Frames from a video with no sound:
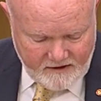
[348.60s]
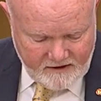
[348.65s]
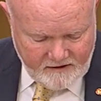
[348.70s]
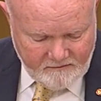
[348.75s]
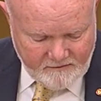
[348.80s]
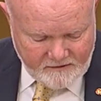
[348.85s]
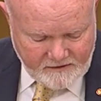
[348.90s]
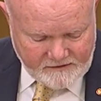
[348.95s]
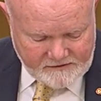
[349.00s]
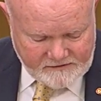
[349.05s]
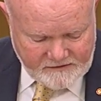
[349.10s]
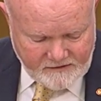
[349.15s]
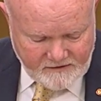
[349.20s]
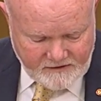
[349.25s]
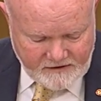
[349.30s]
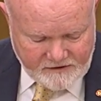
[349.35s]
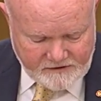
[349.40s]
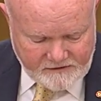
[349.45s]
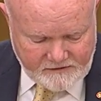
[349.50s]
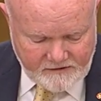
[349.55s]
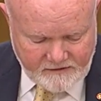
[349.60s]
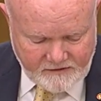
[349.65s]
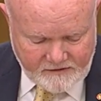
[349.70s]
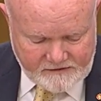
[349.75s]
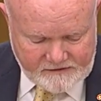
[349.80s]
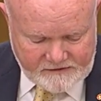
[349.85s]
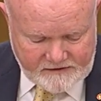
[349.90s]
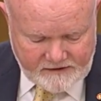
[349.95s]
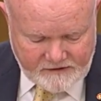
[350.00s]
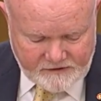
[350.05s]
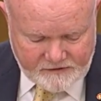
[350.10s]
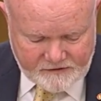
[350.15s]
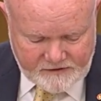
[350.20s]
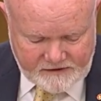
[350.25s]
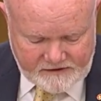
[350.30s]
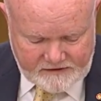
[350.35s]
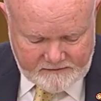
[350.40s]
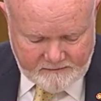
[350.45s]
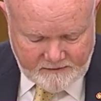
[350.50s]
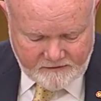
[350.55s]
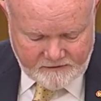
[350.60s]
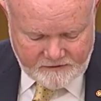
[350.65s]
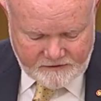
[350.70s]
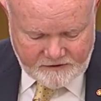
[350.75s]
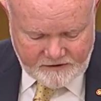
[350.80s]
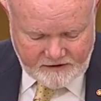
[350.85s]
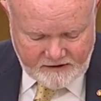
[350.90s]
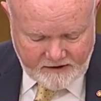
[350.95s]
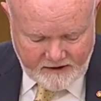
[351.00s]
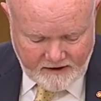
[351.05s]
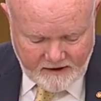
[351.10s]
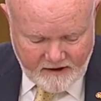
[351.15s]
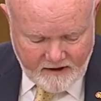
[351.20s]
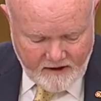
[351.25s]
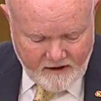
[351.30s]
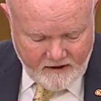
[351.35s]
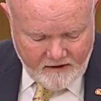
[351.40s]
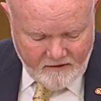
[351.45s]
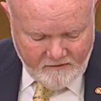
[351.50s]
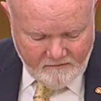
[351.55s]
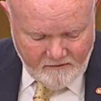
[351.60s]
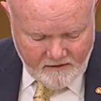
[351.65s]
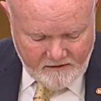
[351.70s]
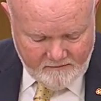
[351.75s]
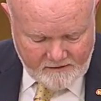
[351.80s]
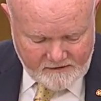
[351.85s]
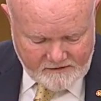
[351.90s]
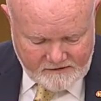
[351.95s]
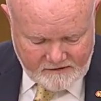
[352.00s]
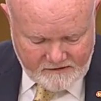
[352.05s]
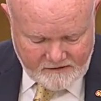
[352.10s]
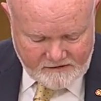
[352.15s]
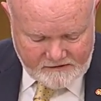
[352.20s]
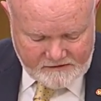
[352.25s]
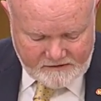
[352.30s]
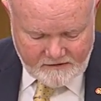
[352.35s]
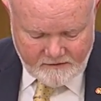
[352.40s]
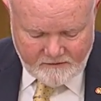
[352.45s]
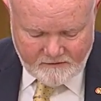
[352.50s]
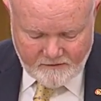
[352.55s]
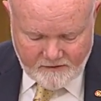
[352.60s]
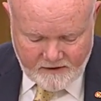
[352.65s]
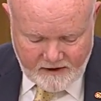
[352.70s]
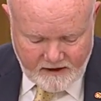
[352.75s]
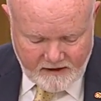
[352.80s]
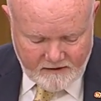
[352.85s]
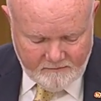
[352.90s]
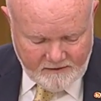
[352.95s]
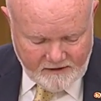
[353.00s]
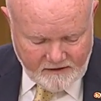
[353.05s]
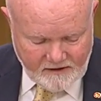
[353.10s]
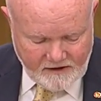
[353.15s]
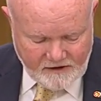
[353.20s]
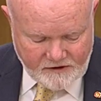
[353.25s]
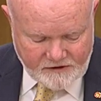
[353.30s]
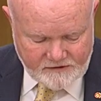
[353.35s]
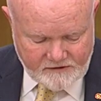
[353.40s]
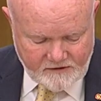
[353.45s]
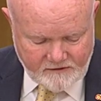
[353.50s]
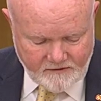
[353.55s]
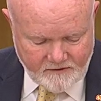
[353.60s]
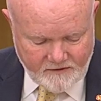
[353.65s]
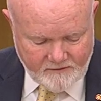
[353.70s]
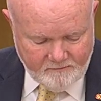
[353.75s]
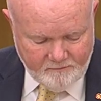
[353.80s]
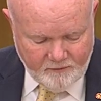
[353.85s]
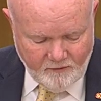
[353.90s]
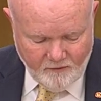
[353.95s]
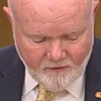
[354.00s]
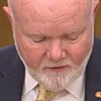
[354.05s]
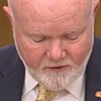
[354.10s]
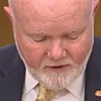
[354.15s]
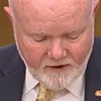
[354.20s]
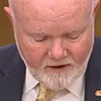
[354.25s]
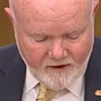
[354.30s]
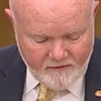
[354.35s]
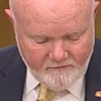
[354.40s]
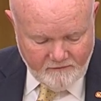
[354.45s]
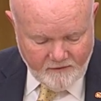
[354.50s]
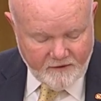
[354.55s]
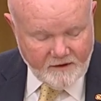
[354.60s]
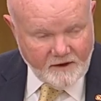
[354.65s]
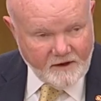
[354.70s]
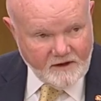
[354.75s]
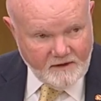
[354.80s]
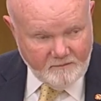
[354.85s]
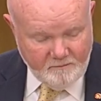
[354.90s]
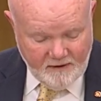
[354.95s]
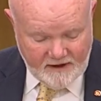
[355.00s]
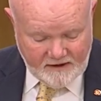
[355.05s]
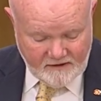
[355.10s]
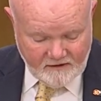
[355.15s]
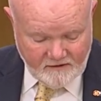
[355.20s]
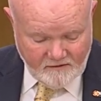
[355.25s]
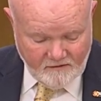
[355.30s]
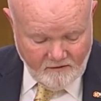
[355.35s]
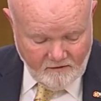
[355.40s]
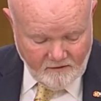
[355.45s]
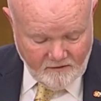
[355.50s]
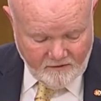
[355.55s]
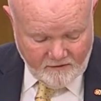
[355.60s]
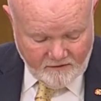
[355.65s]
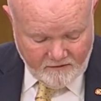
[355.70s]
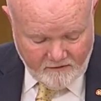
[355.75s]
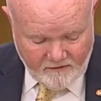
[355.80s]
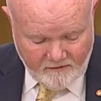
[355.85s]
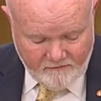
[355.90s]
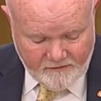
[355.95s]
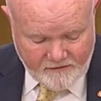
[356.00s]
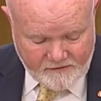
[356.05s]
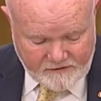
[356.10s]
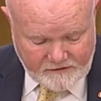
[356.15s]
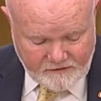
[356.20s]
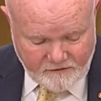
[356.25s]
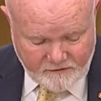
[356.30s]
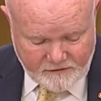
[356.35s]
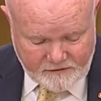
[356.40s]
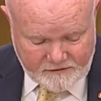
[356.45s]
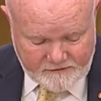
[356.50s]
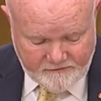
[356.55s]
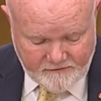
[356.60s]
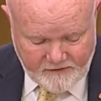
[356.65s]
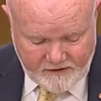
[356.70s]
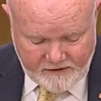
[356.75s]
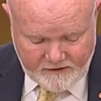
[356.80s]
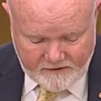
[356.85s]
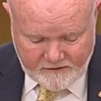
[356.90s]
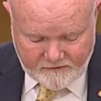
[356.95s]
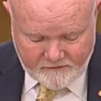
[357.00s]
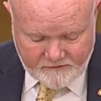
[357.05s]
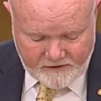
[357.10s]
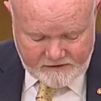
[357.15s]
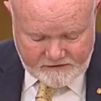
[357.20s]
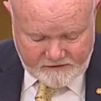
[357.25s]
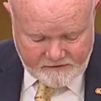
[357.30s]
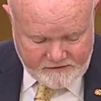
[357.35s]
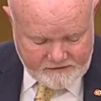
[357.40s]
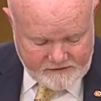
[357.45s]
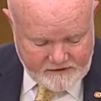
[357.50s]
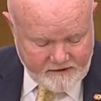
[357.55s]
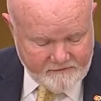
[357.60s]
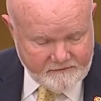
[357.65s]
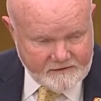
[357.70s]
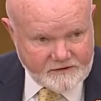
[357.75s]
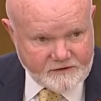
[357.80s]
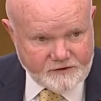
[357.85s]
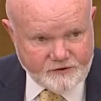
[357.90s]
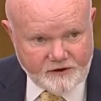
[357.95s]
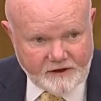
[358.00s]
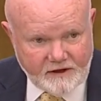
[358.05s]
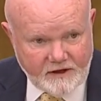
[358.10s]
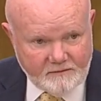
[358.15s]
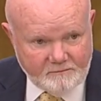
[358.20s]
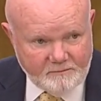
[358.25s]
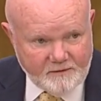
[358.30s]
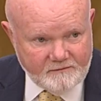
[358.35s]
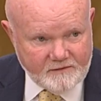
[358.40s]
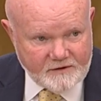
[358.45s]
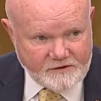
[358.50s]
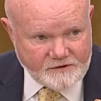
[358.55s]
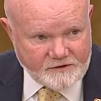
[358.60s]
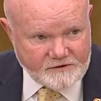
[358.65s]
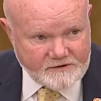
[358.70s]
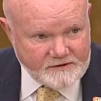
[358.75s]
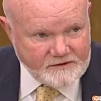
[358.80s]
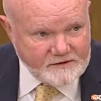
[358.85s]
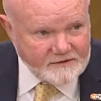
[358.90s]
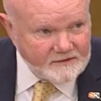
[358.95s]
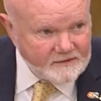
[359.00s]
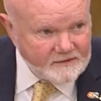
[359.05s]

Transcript: With consideration to the concerns raised about training, will the Minister consider the recommendation in the report for an independent audit of the Scottish Fire and Rescue Service training provisions?